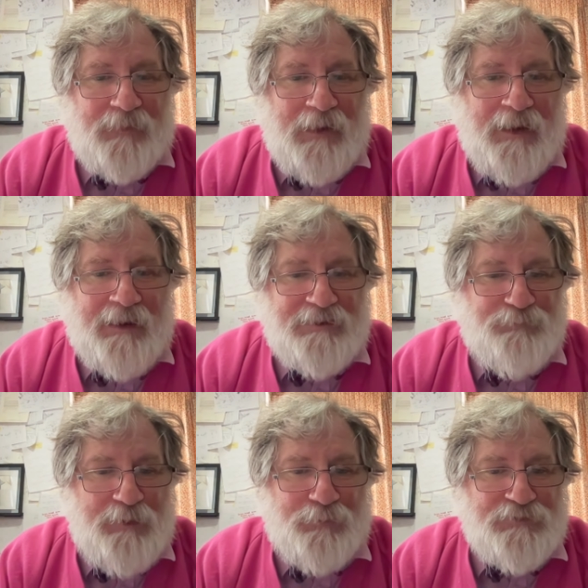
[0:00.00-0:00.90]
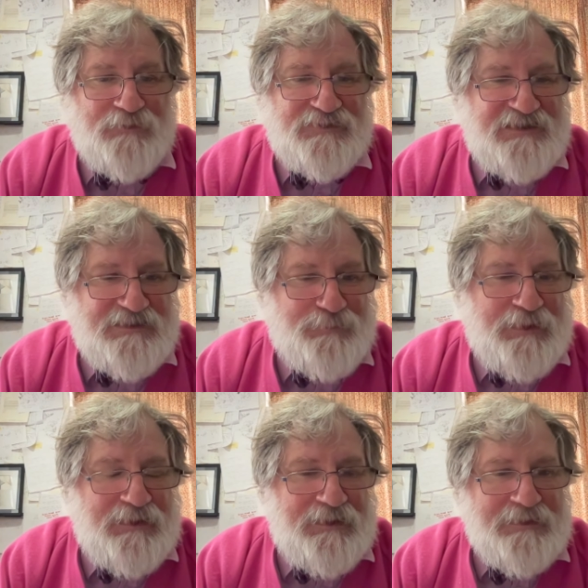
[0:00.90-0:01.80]
and people don't seem to
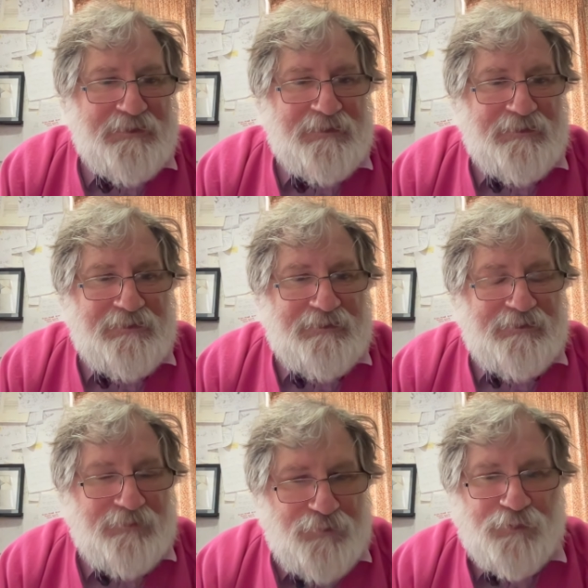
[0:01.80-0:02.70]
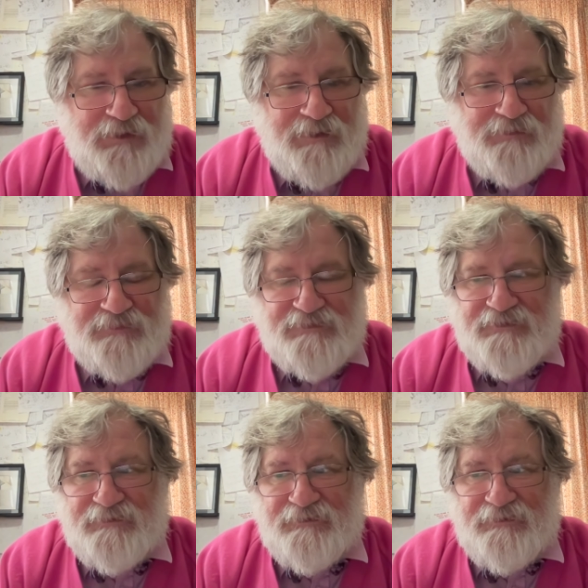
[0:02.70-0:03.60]
be looking at
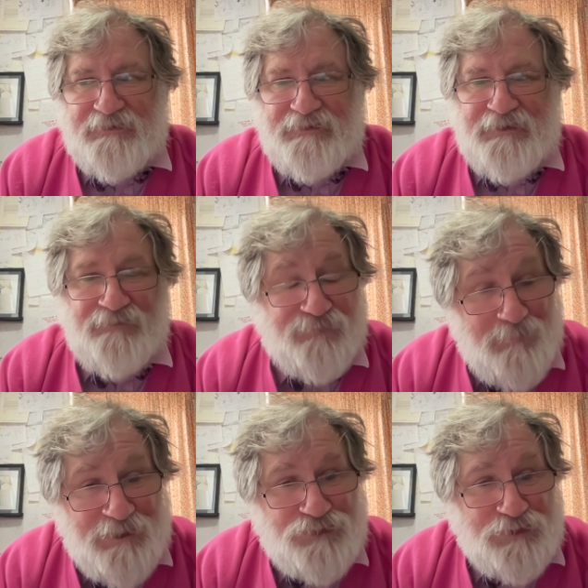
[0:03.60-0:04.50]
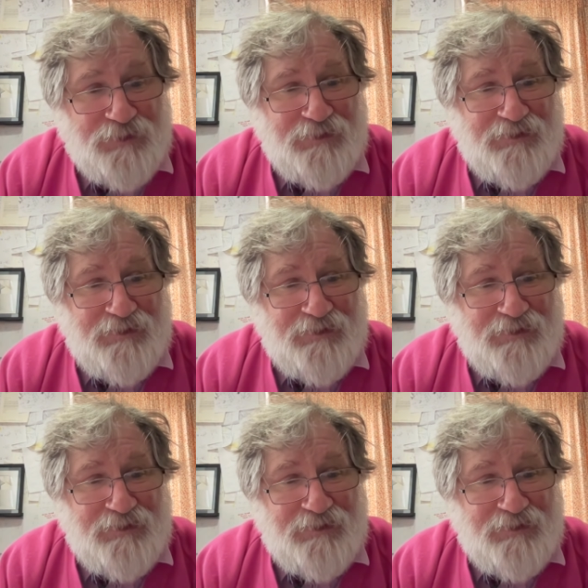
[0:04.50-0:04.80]
information.